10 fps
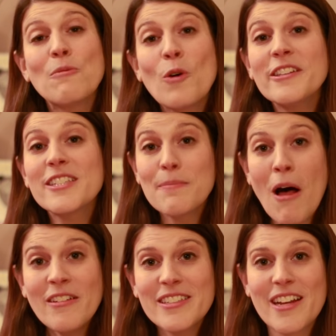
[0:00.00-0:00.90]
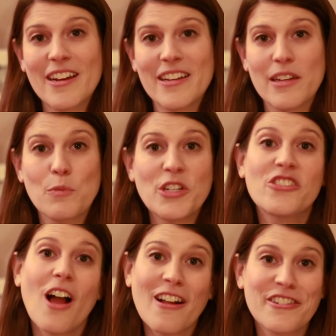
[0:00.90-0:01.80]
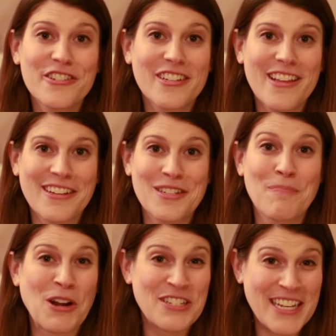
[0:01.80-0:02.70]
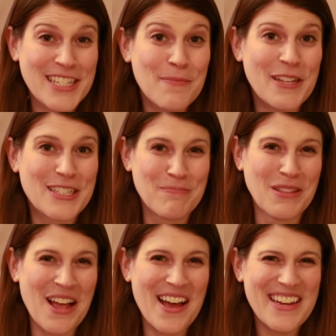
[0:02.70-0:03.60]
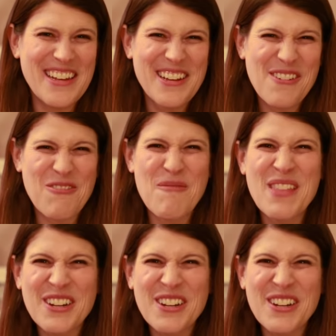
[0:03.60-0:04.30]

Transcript: And one small study in which doctors collected participants' blood from